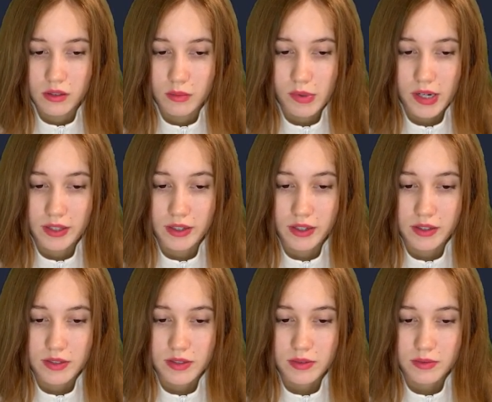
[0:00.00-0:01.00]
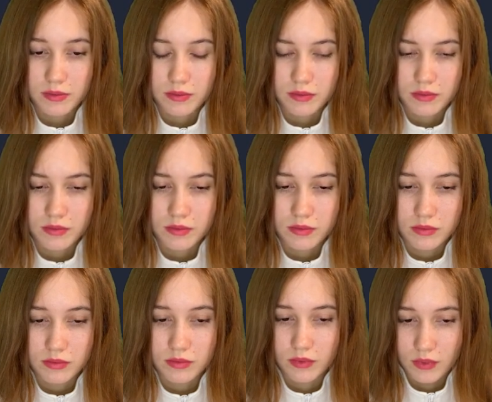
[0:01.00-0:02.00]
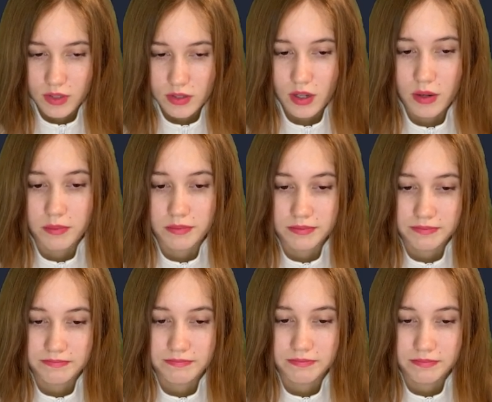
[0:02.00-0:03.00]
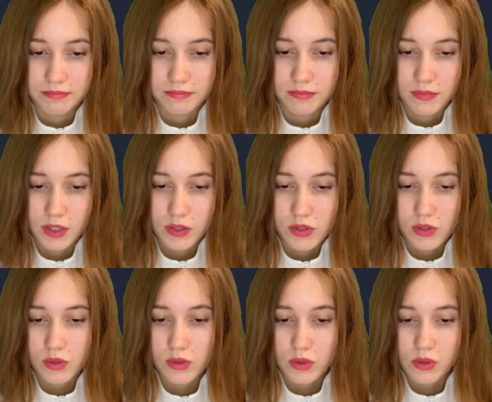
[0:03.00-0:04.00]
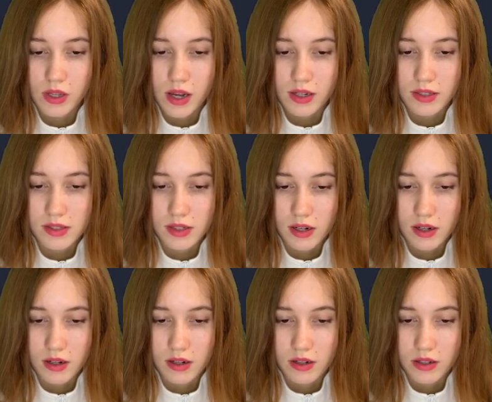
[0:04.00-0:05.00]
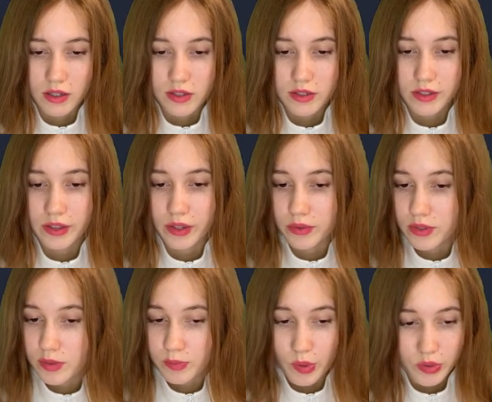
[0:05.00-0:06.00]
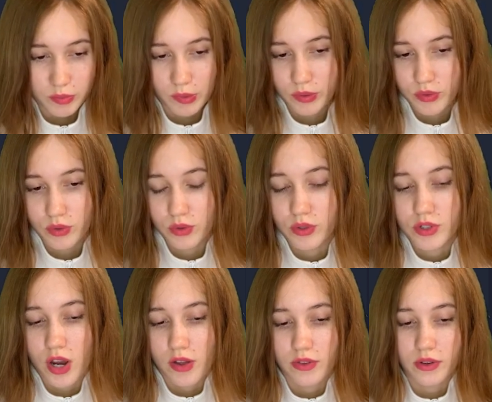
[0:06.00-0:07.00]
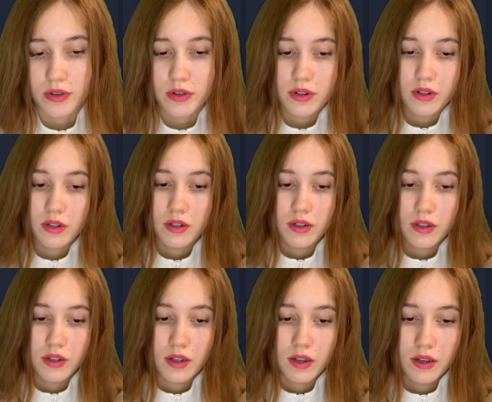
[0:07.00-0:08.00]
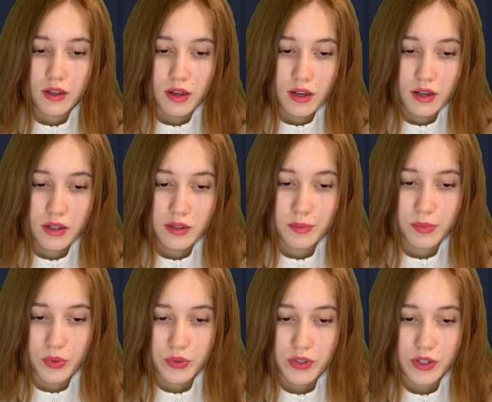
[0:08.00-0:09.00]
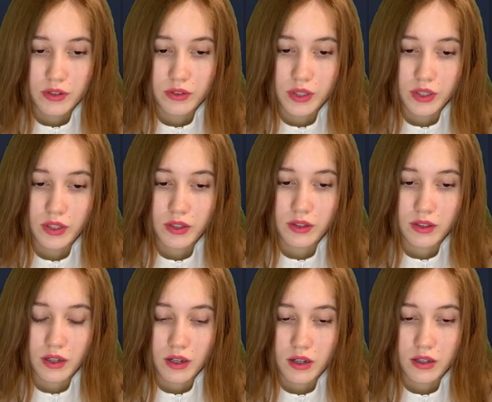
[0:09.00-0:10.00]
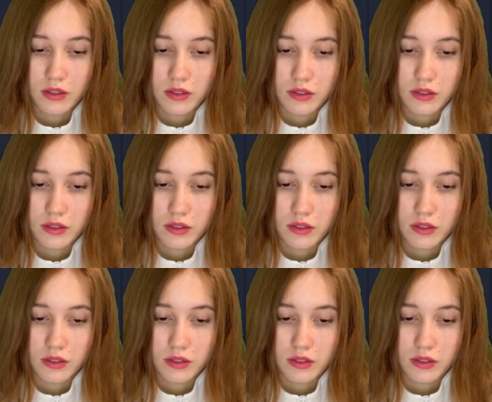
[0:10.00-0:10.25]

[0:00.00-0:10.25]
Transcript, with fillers: by the X, the same. Two lines are as close as possible to each other and both are looking at